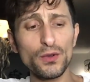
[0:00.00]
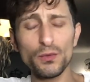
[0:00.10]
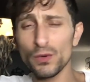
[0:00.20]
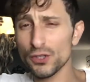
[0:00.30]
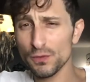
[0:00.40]

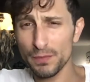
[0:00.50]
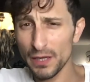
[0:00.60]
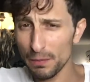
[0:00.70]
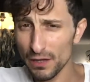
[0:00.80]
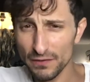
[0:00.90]
which
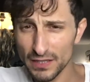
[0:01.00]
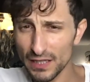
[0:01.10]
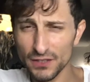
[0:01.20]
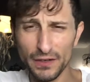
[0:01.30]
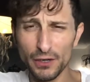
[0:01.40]
people have
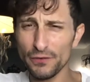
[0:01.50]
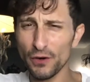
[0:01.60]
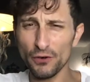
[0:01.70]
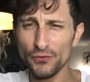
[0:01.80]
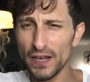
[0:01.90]
said is very
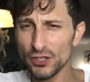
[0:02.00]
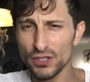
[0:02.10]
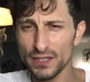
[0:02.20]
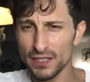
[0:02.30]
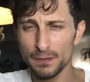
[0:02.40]
far-fetched,
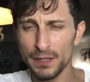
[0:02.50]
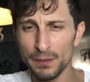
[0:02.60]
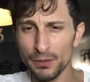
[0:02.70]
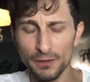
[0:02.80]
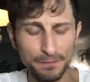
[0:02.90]
as these
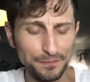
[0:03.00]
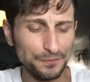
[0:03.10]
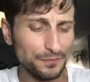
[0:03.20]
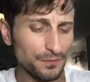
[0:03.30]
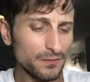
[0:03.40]
people
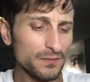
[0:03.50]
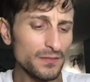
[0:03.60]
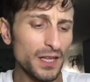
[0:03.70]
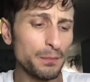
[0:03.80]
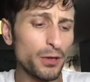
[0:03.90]

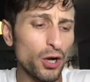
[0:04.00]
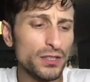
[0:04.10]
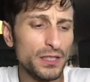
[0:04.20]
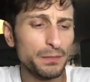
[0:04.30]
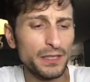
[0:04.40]
belong
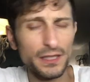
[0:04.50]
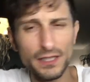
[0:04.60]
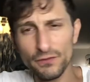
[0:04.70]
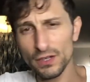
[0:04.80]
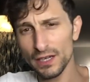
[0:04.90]
to completely
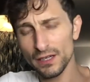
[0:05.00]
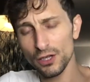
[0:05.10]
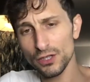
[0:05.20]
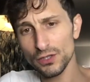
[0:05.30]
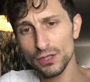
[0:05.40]
different
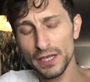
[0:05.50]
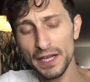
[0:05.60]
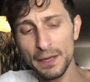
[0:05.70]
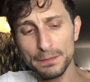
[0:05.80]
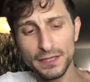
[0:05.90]
ideological
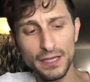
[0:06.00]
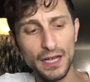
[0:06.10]
camps,